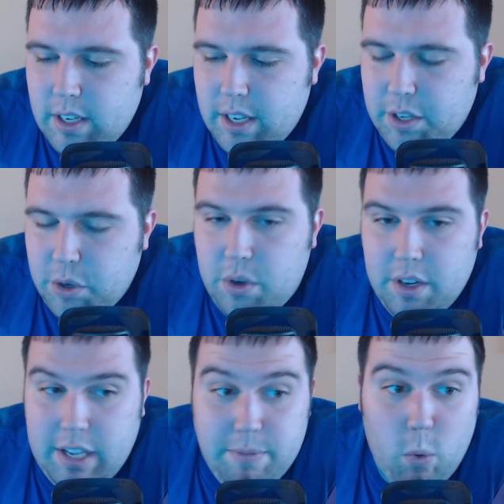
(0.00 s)
You
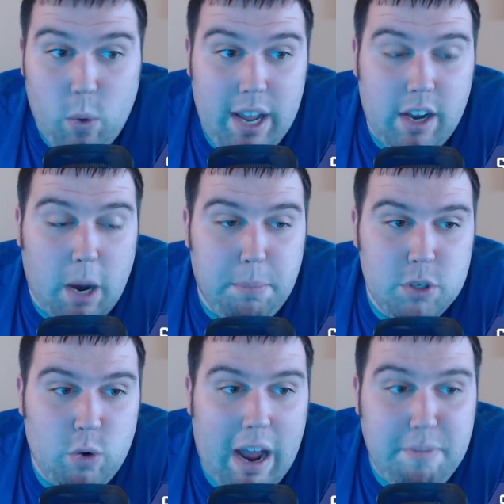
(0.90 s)
could give away a couple
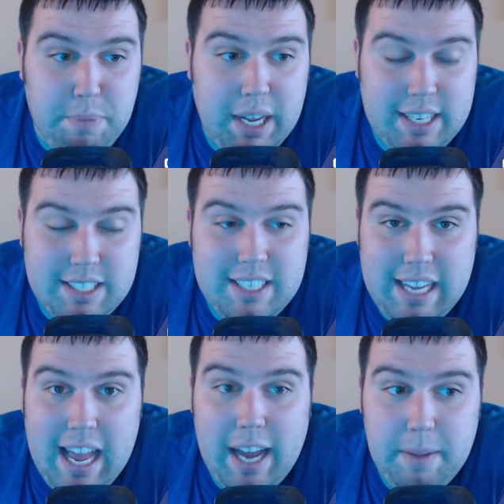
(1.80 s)
draft picks to
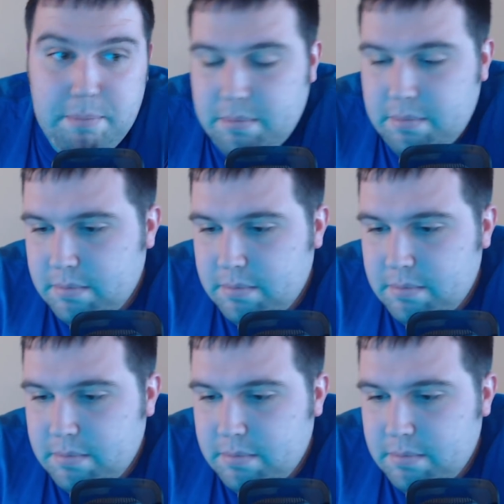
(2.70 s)
get him.